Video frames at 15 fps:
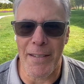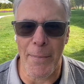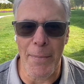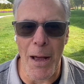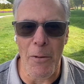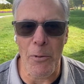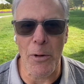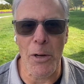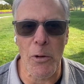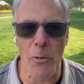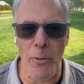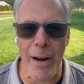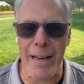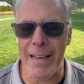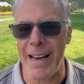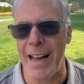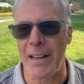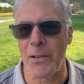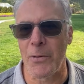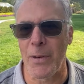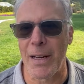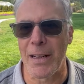I'm not really great at
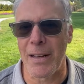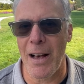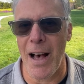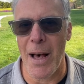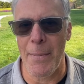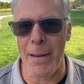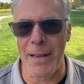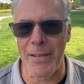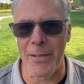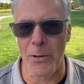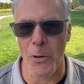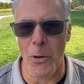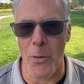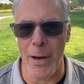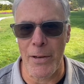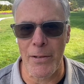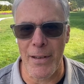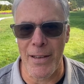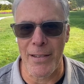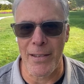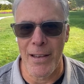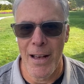answering comments or
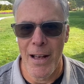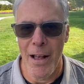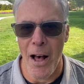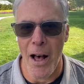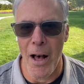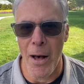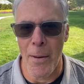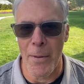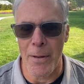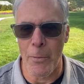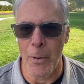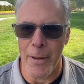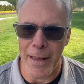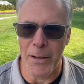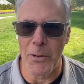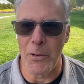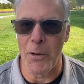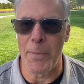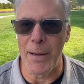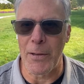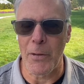questions uh, where they should be.